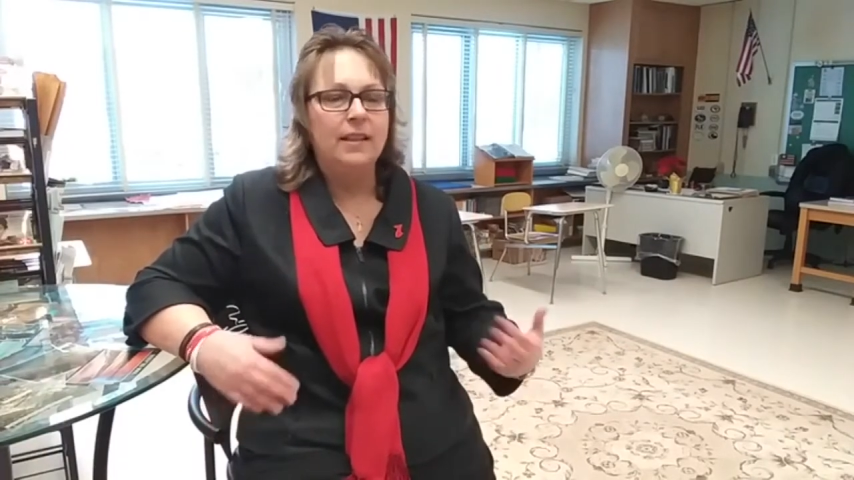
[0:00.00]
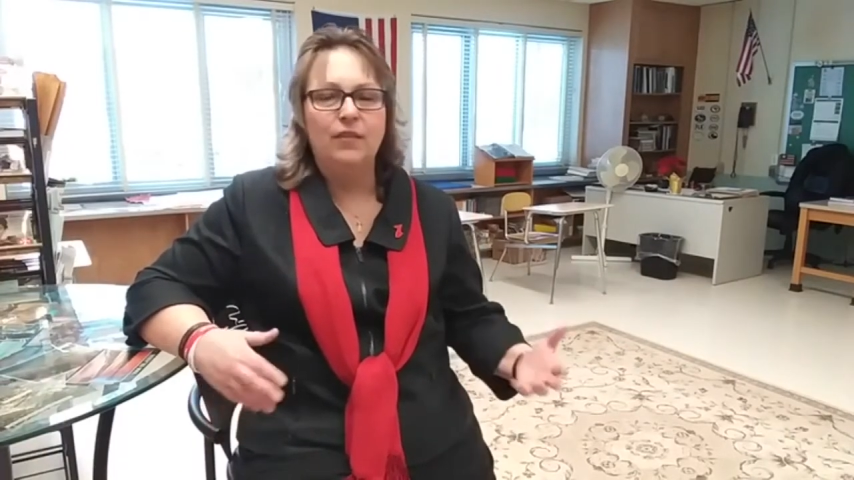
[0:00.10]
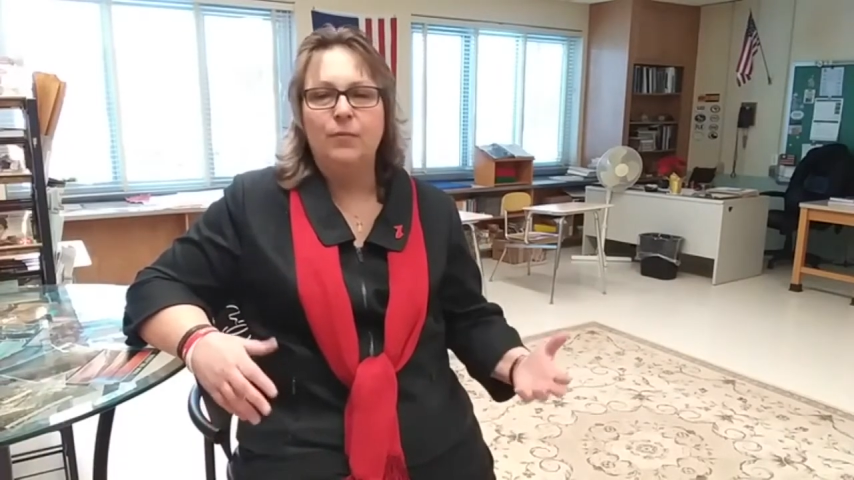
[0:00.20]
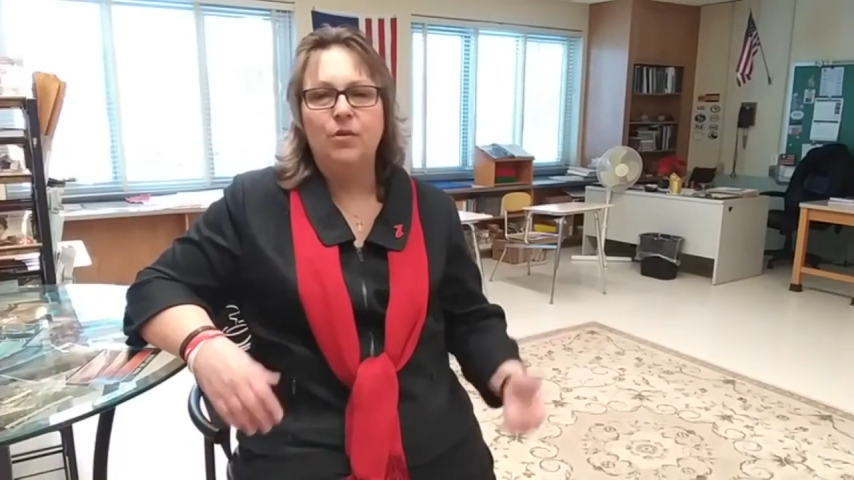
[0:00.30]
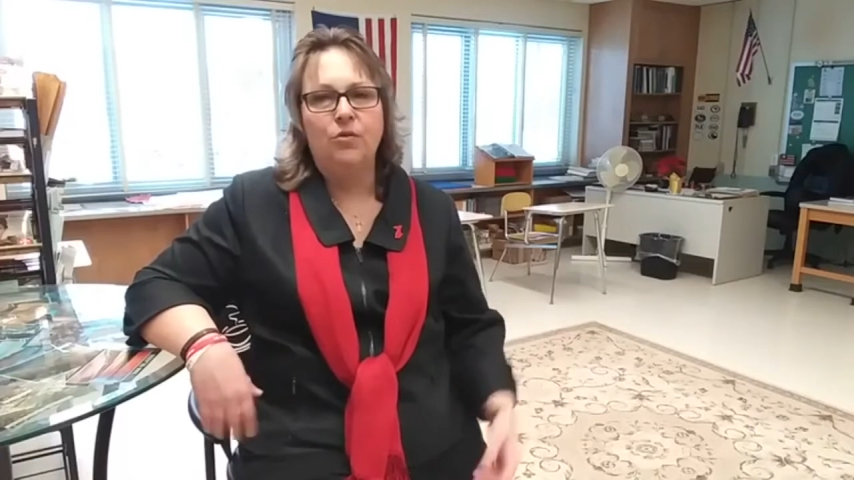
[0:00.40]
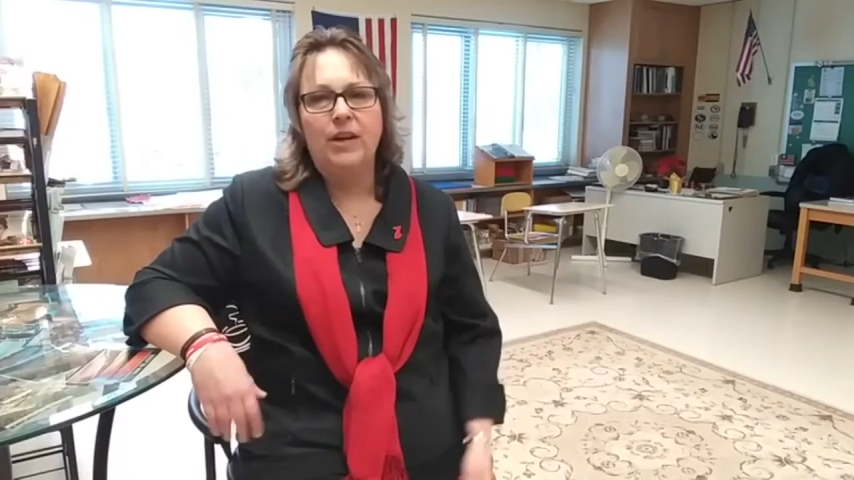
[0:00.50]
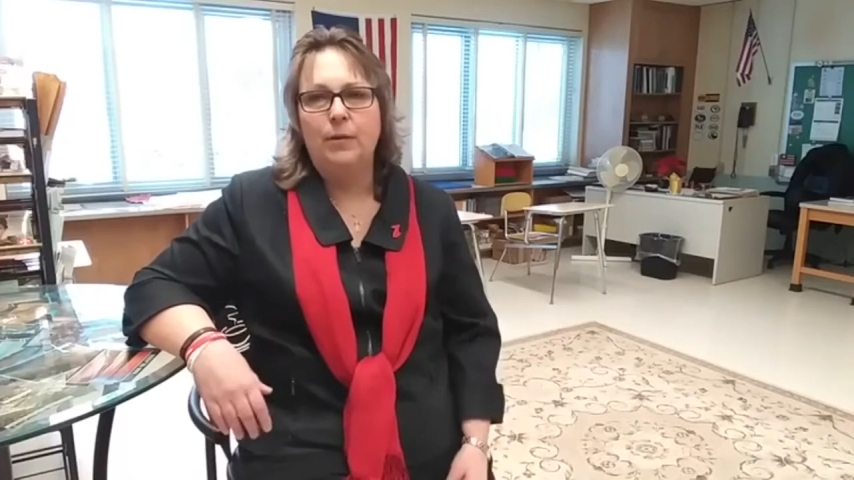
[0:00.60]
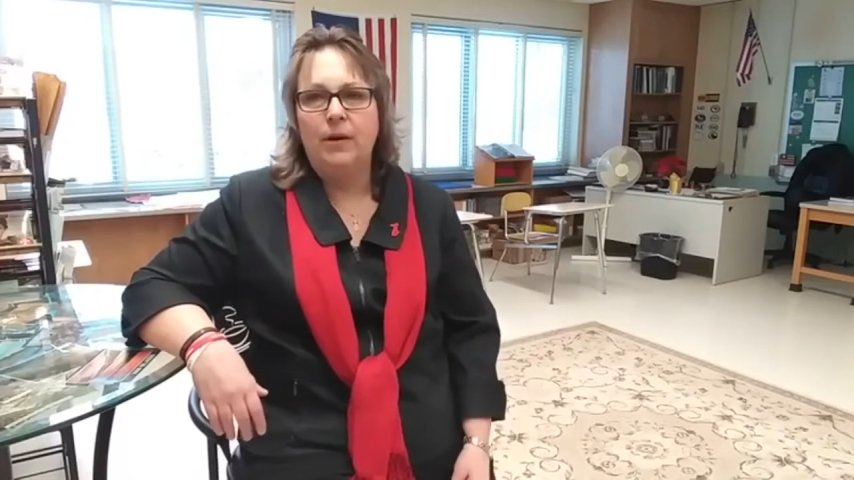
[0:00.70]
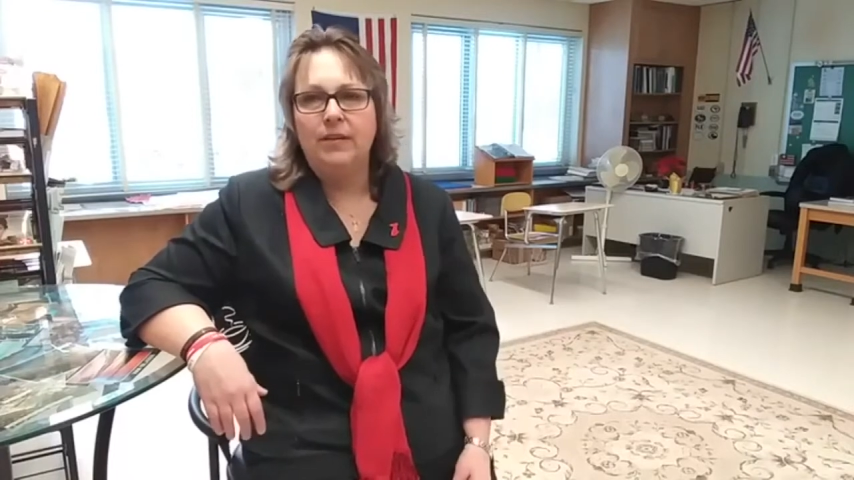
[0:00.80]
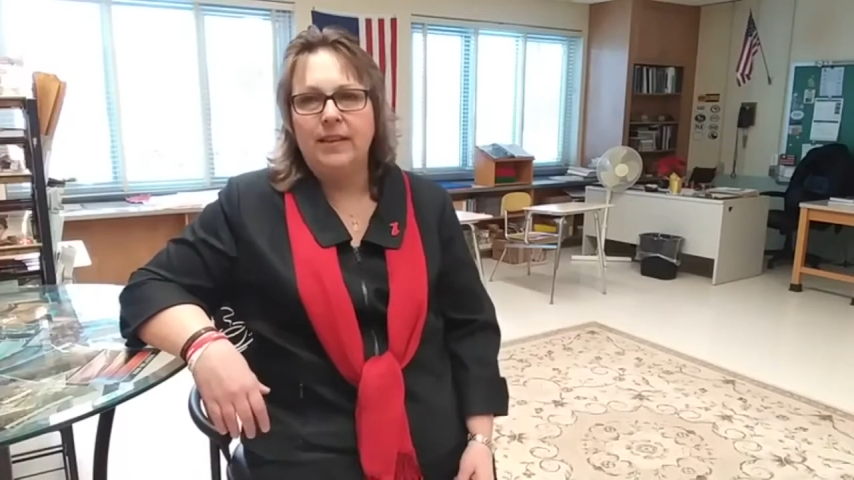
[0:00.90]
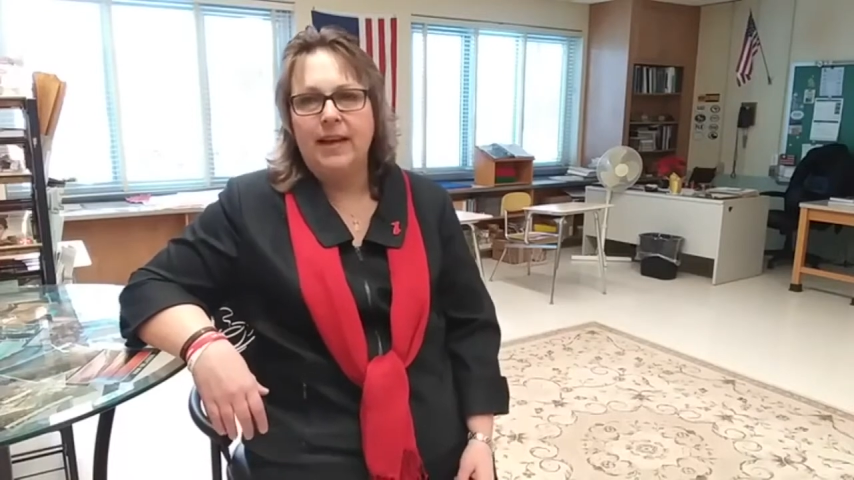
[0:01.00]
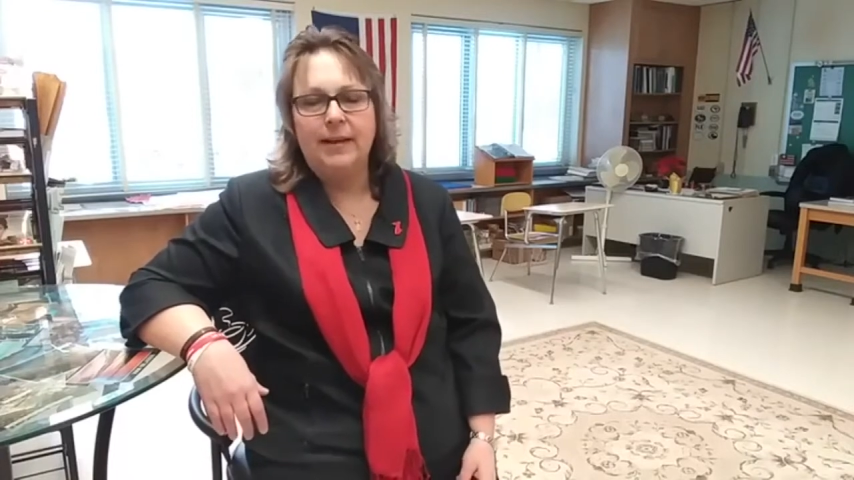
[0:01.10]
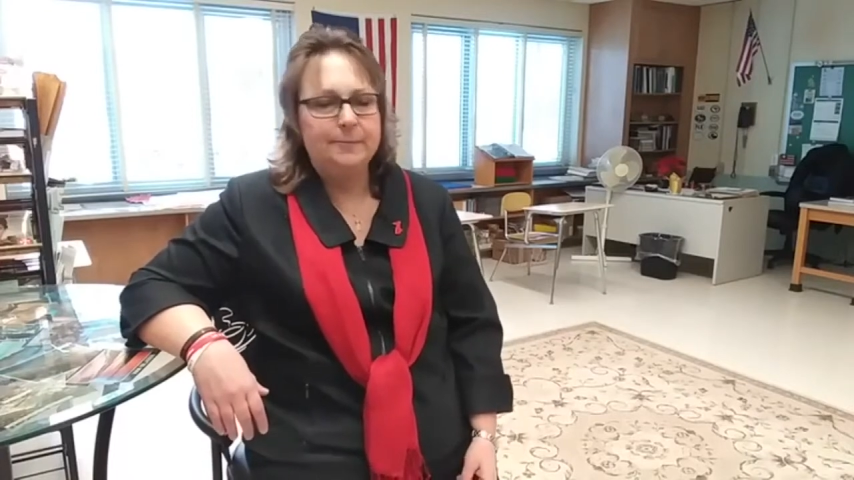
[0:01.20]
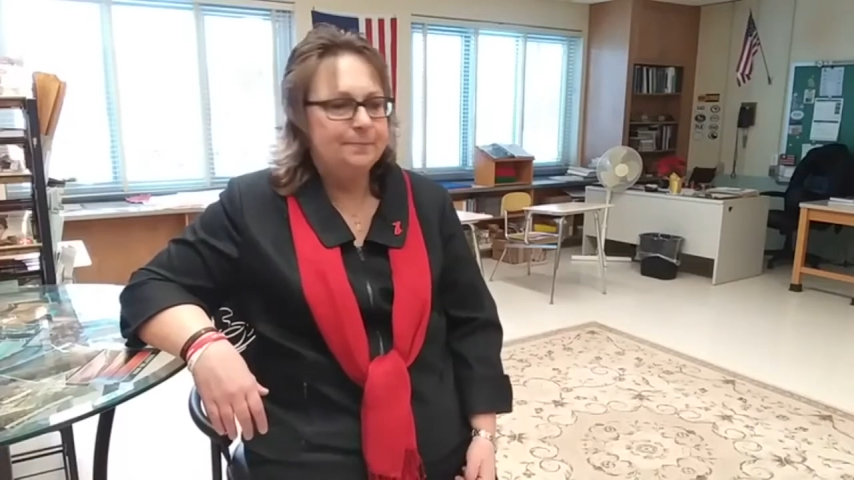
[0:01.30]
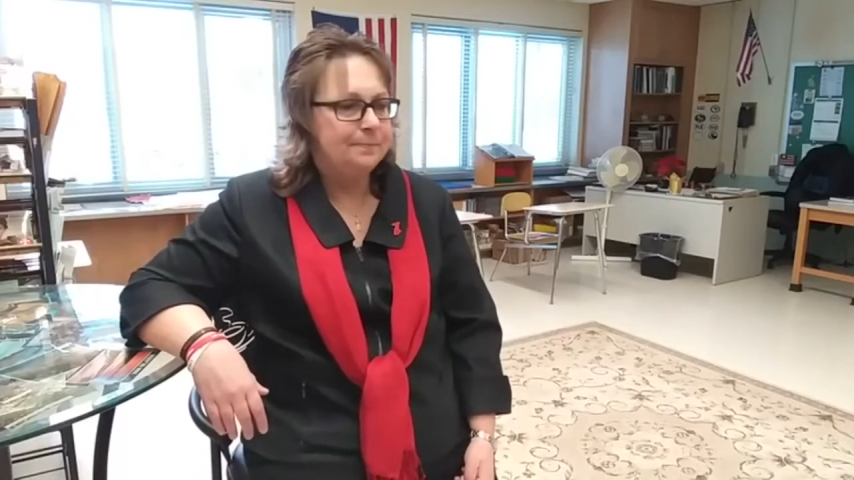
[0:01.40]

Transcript: they've been great about that.